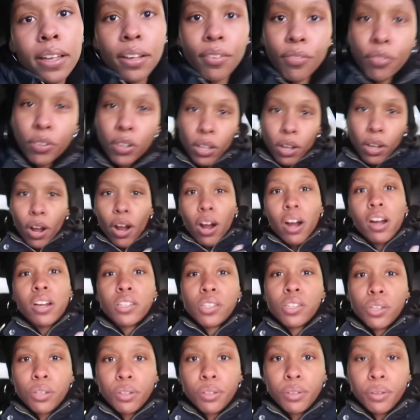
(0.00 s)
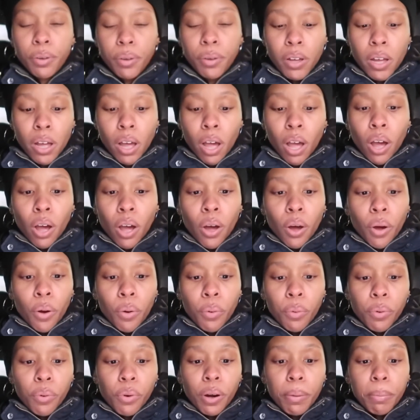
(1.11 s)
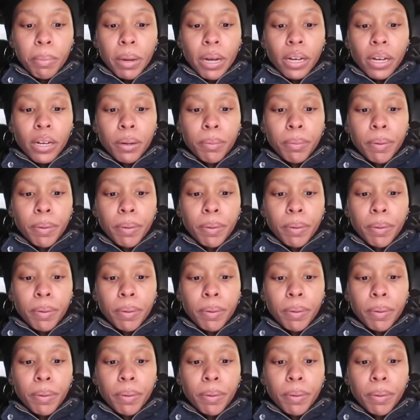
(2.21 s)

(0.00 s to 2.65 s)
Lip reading: for the cars to warm up,